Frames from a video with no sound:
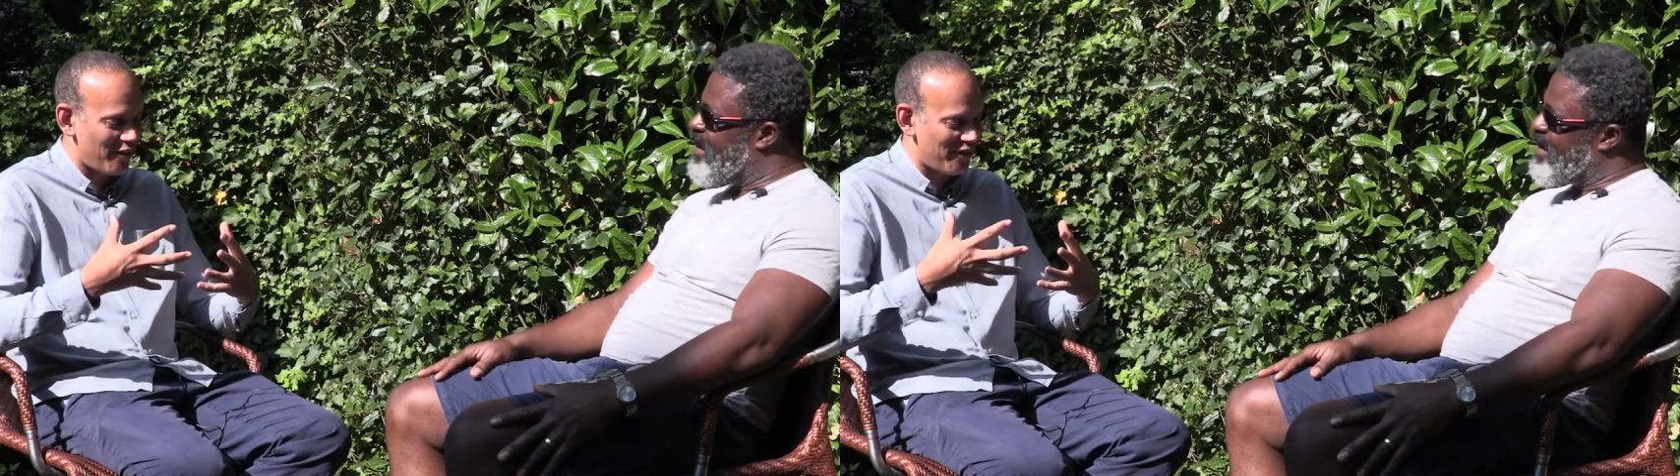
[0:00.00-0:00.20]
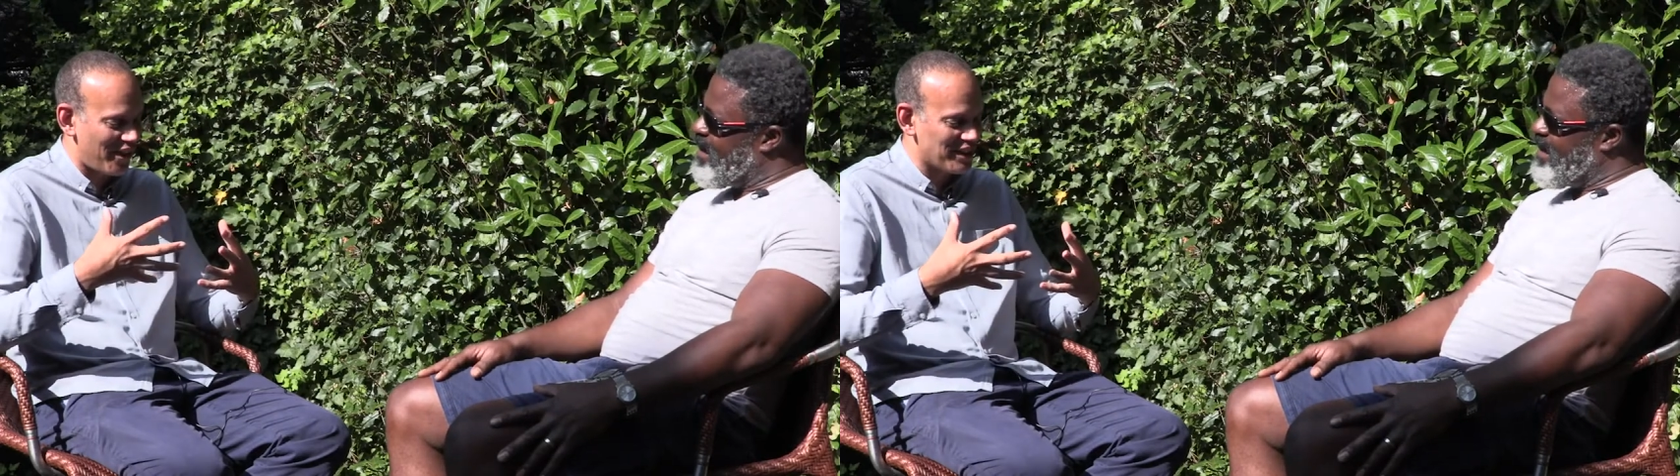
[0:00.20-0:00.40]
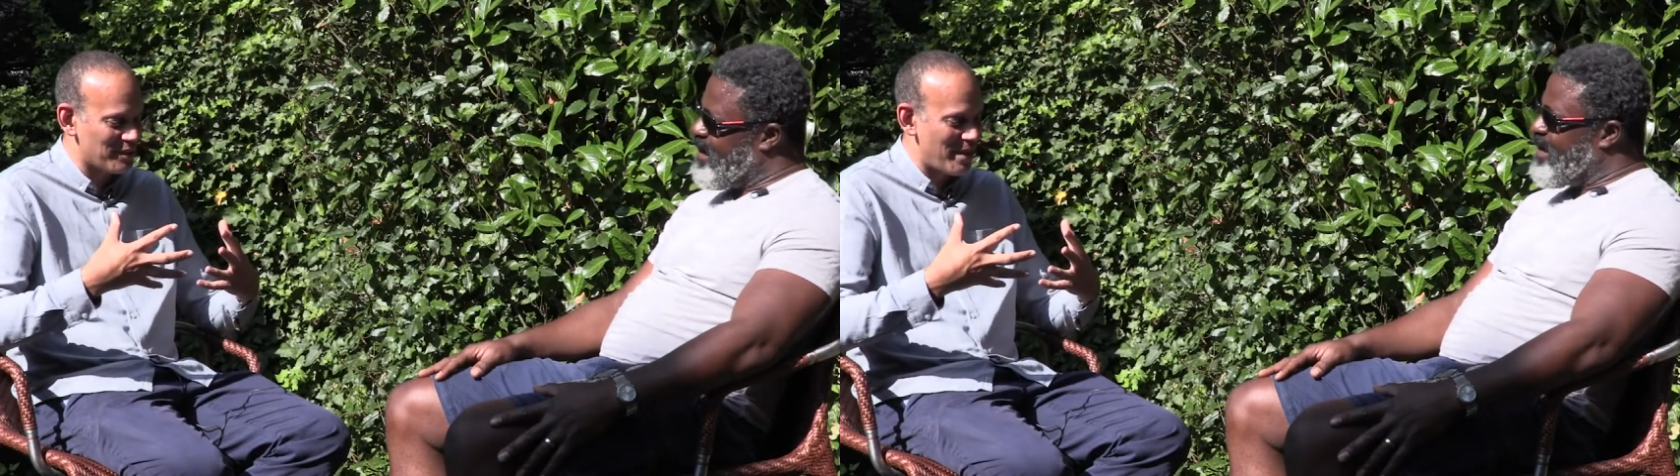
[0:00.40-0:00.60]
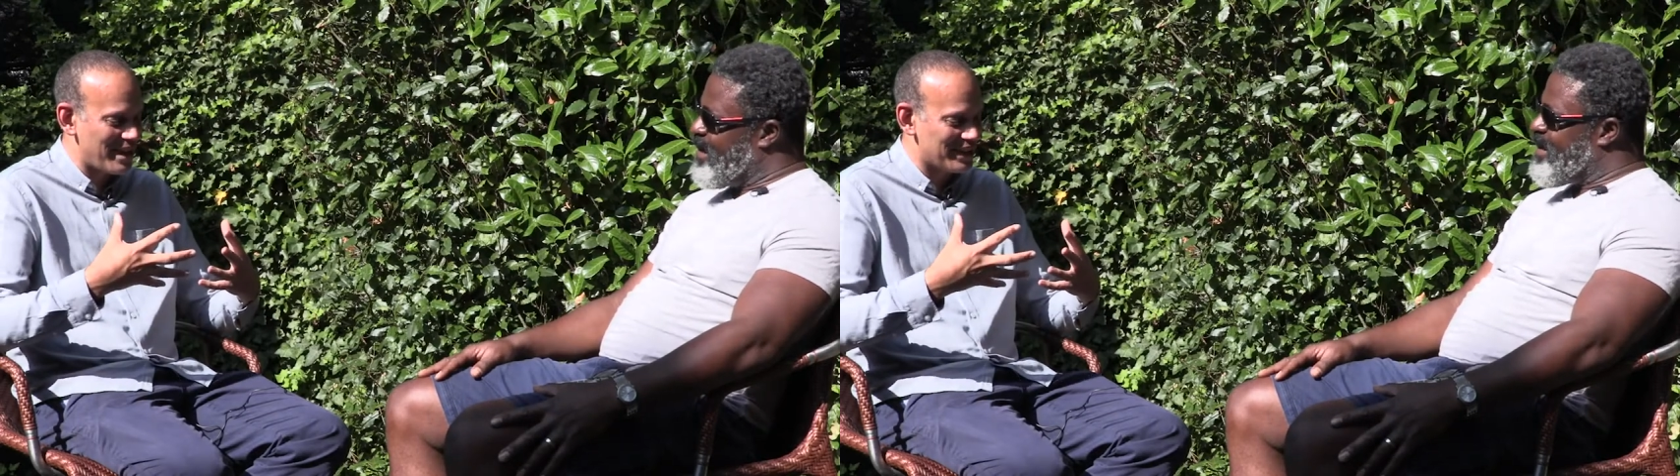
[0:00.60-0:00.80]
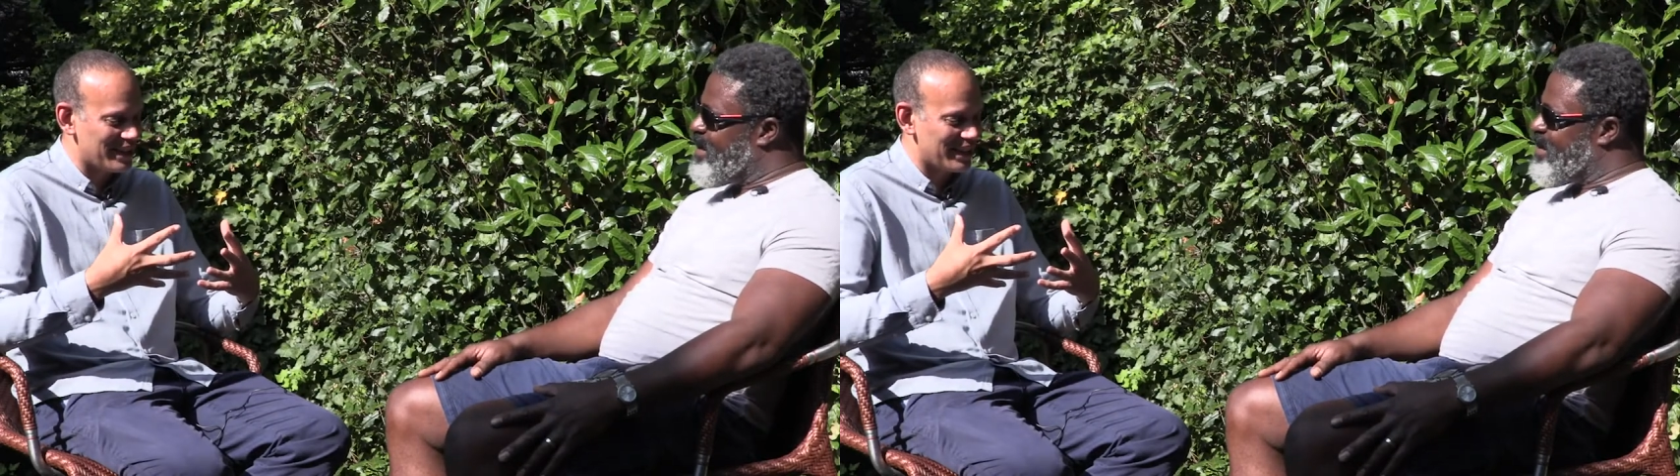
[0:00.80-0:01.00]

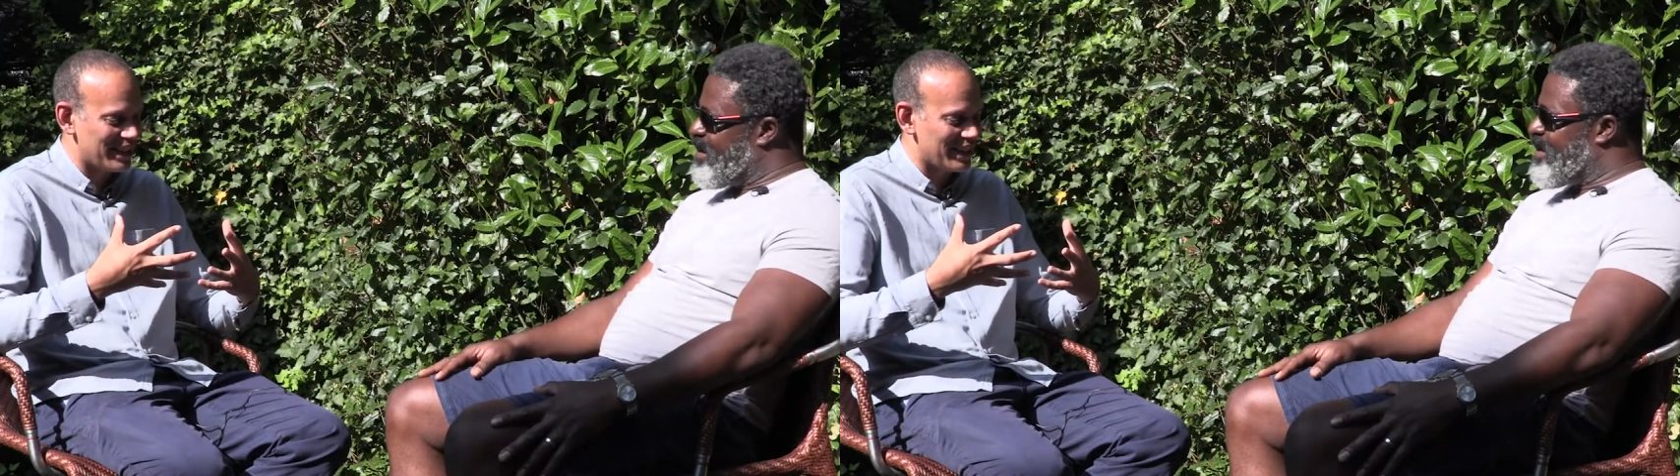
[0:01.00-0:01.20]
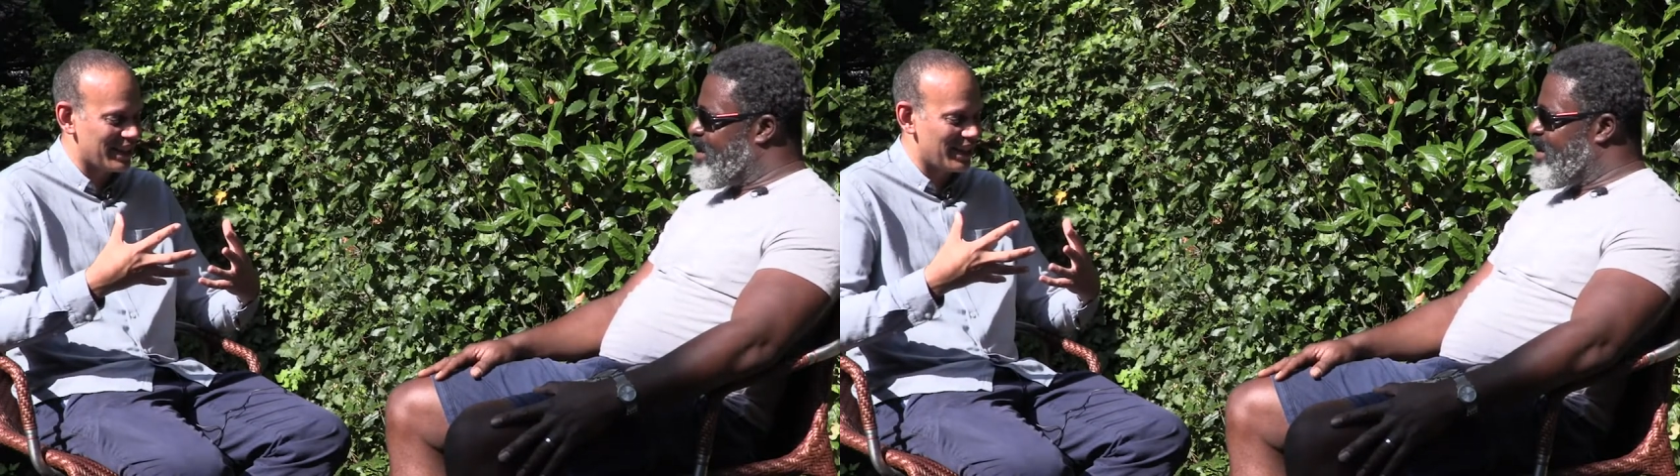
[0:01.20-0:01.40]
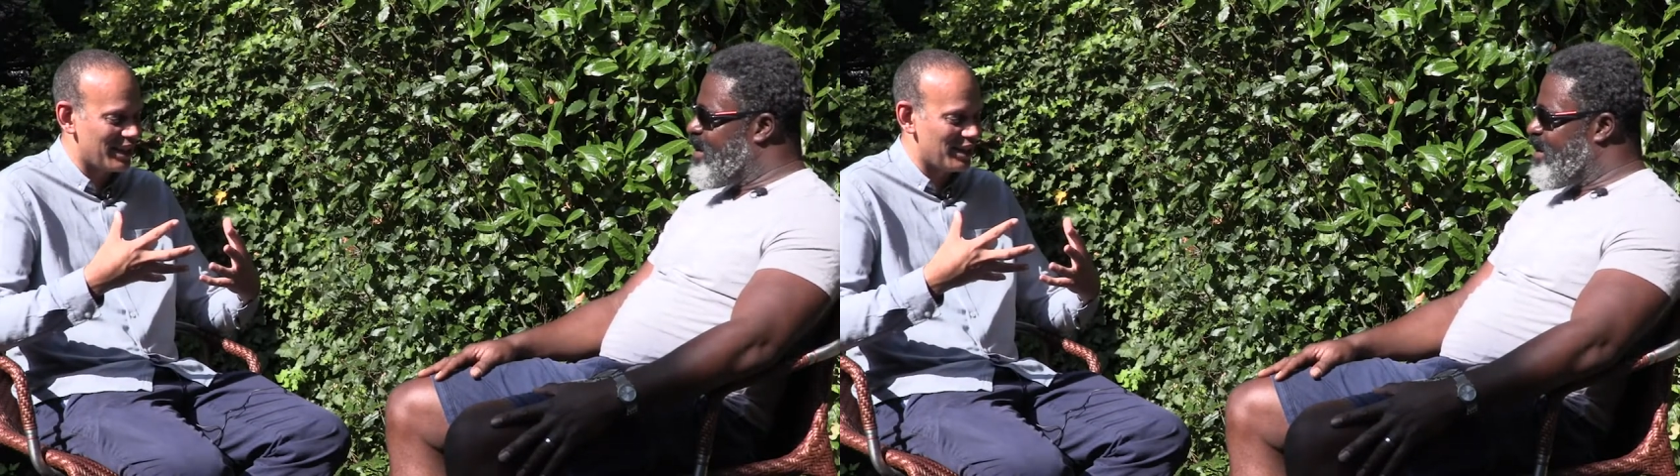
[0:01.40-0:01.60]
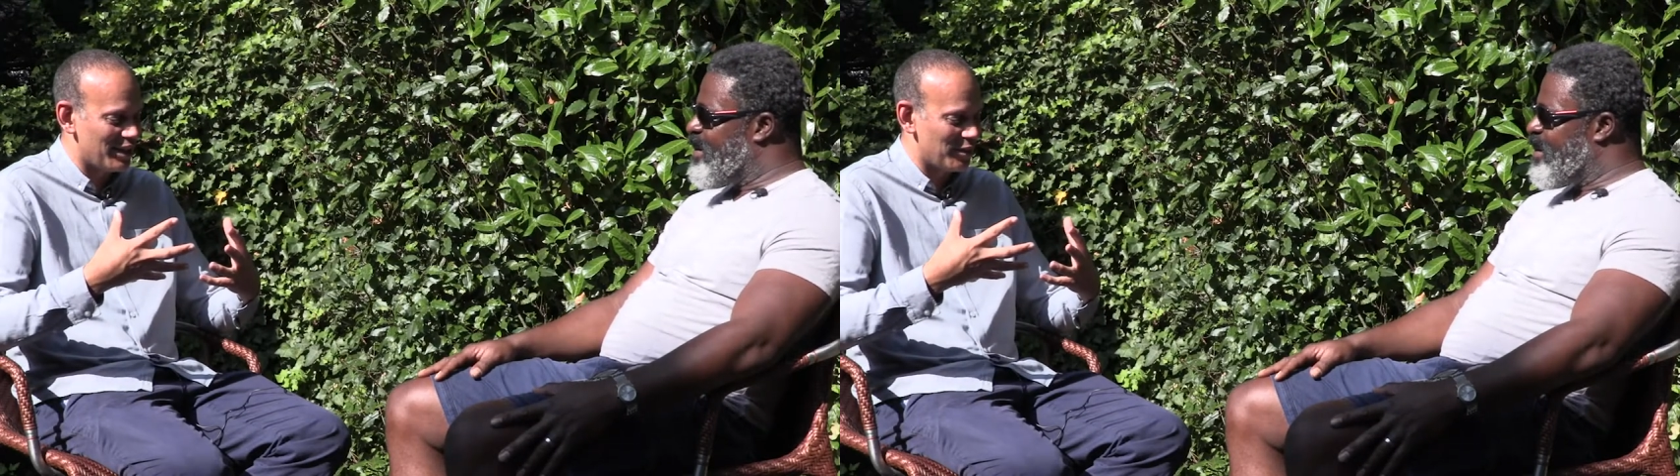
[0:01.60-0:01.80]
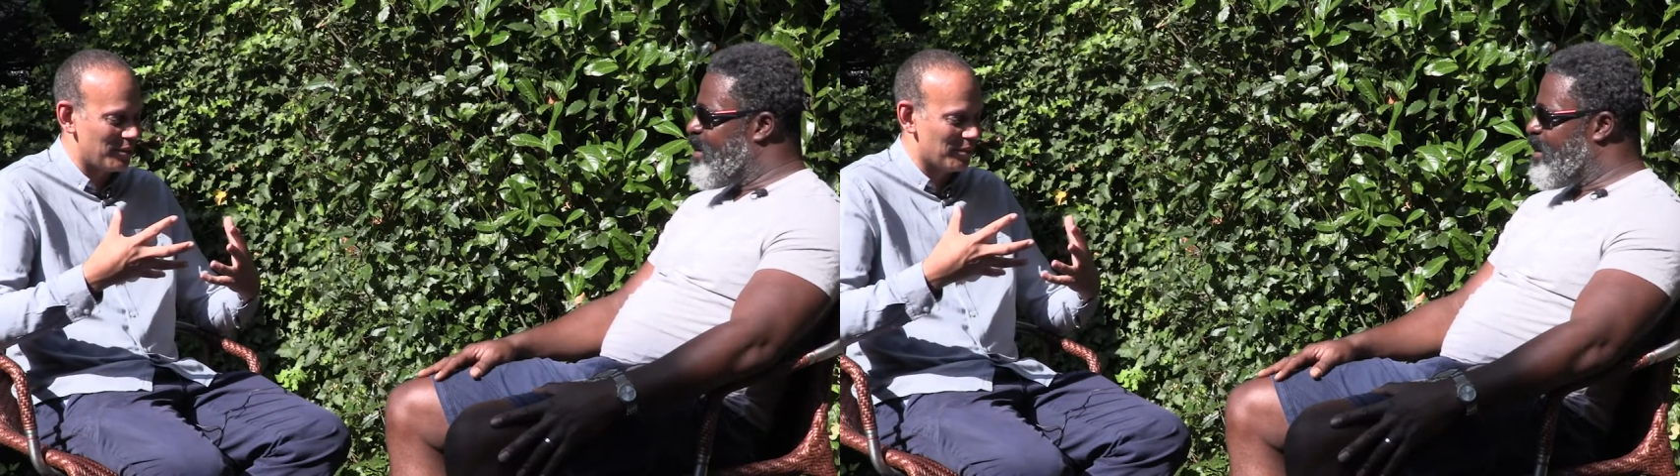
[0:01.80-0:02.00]
fundamentally,
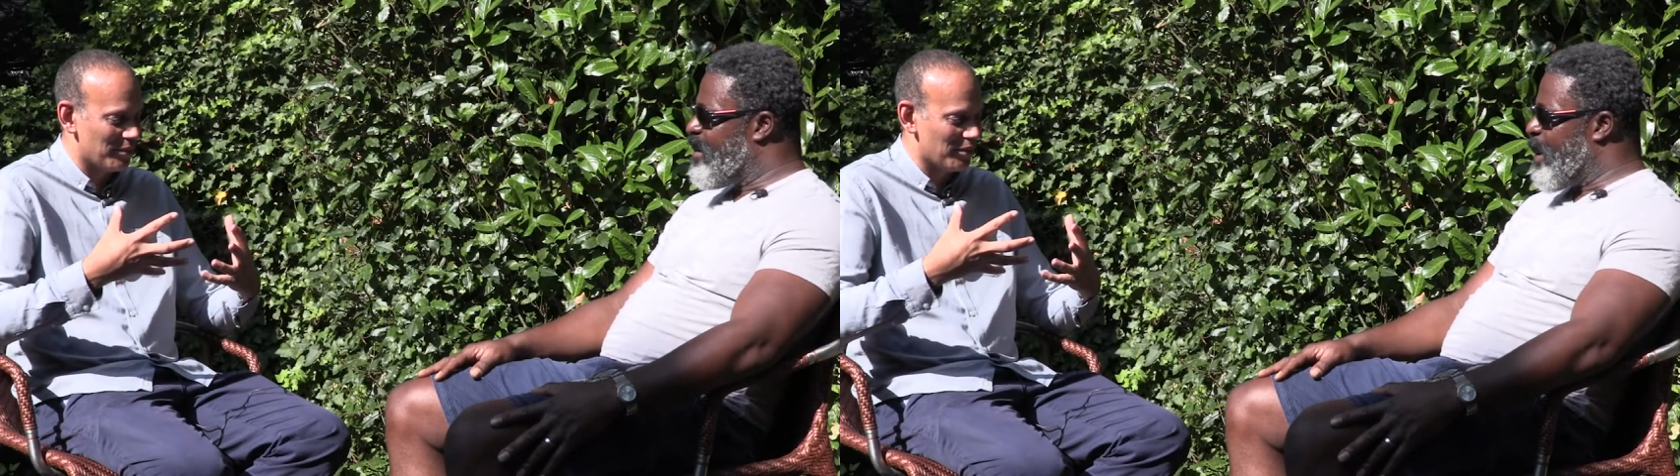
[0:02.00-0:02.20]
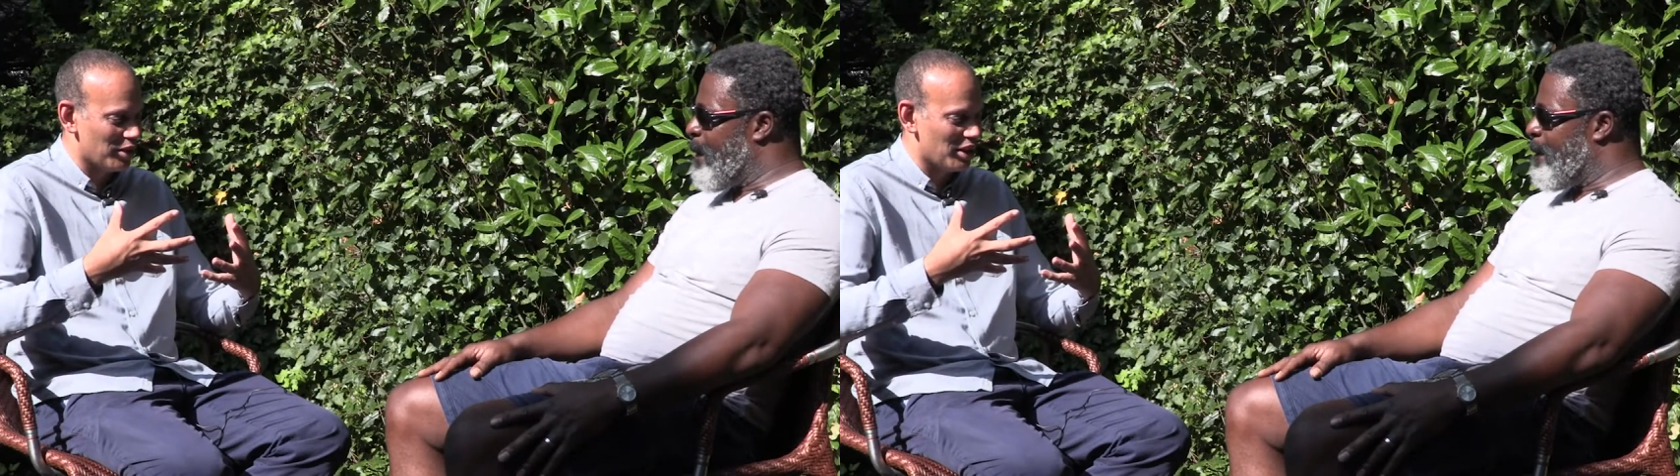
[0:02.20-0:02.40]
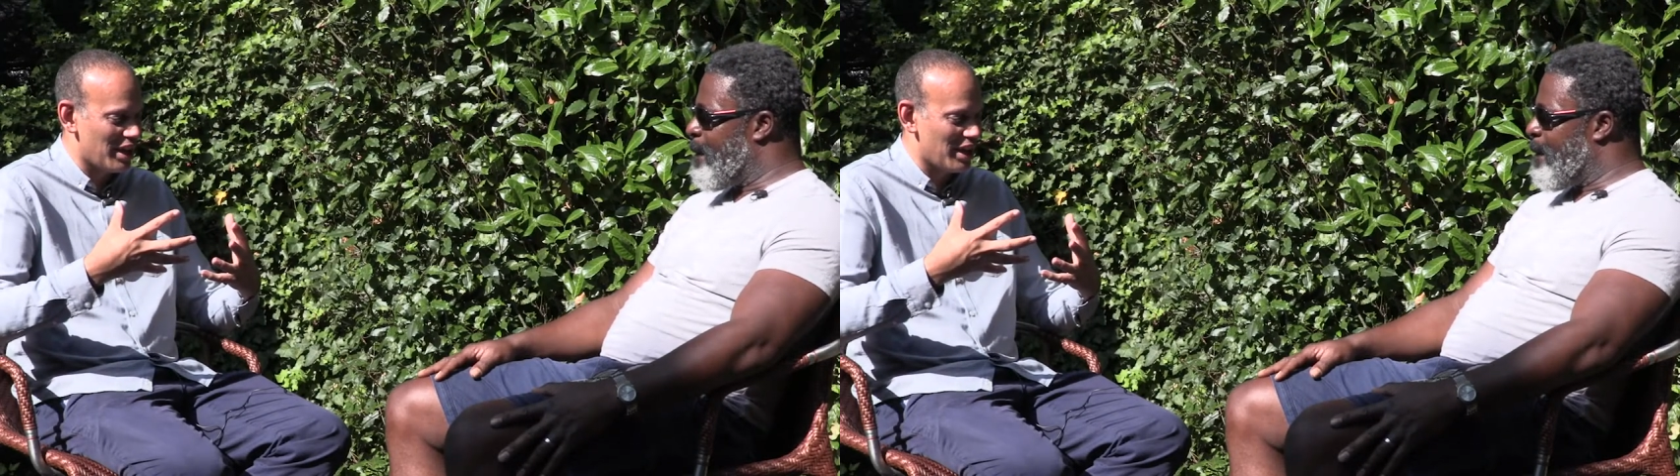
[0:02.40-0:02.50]
um,